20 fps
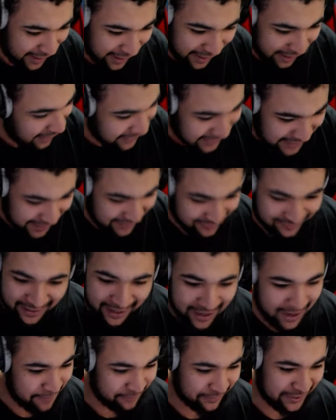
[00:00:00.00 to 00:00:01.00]
Yes,
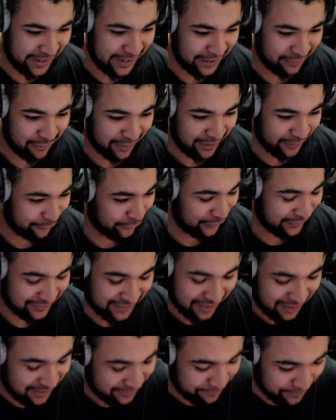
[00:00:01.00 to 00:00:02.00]
I am sending credits for this
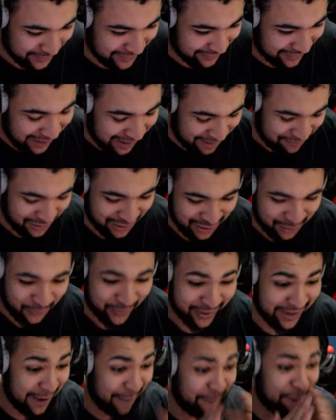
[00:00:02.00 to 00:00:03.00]
card because I'm gonna
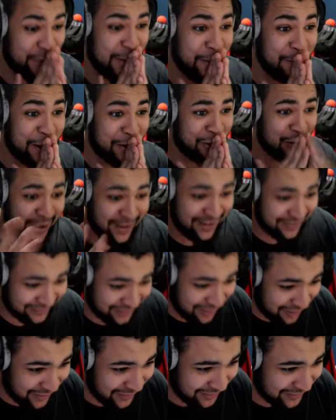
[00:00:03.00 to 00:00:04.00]
want it. A female card at the
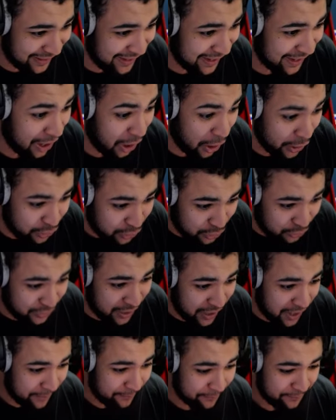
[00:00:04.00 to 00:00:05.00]
start of the tier. Are you
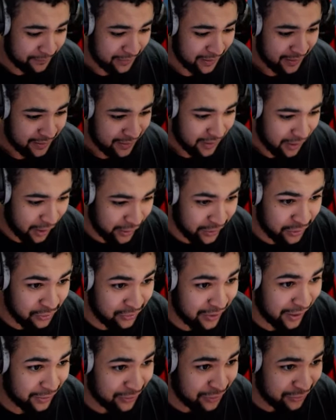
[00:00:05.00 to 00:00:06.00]
dumb? Are you
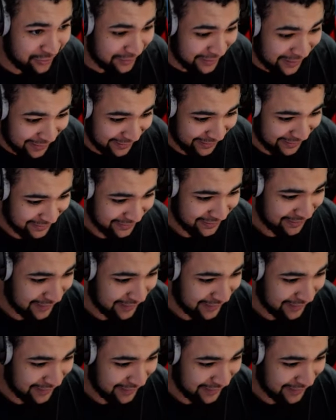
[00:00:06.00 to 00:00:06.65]
are you silly?